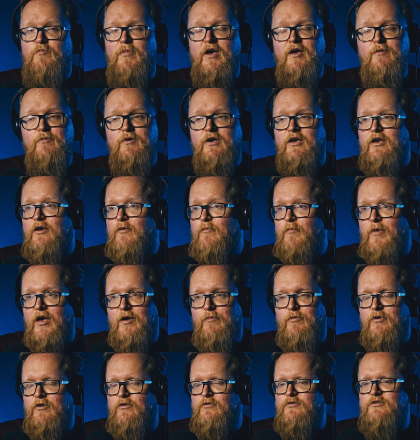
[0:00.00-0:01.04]
maybe
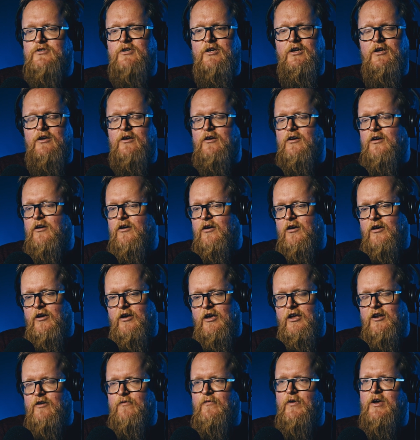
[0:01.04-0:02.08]
you'll see
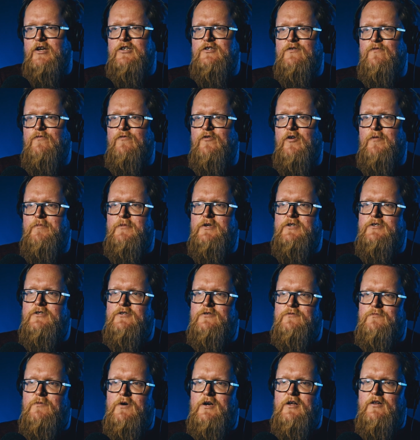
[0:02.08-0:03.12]
innovation from
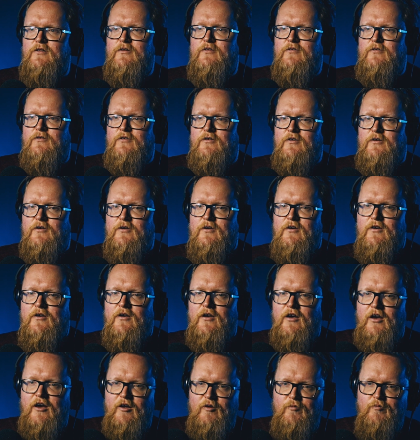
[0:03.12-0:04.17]
this as well.
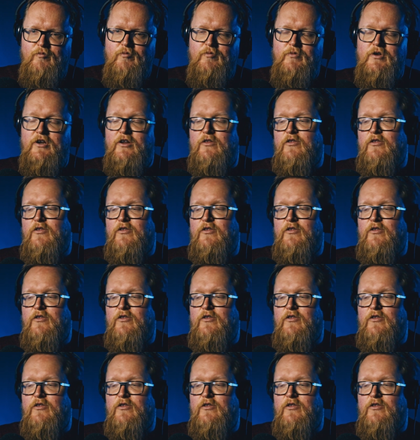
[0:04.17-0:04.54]
And